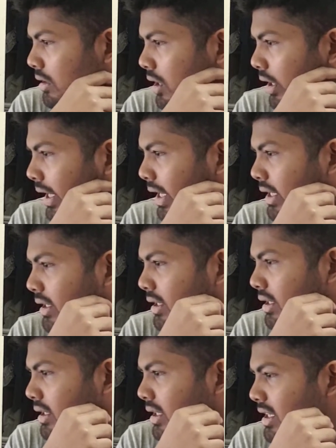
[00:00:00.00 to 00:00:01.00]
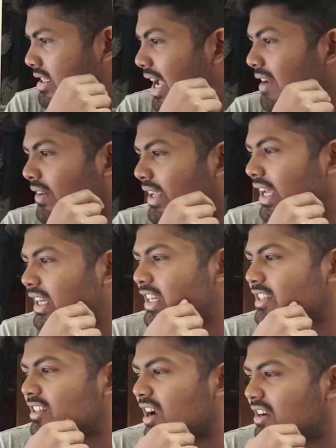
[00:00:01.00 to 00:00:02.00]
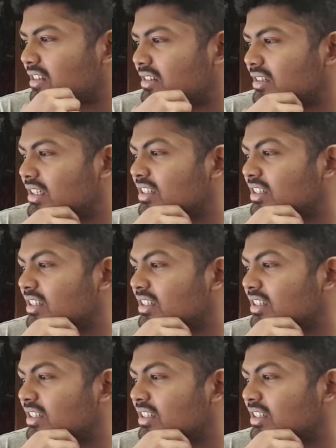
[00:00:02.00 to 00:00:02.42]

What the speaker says: Okay. Shall we get started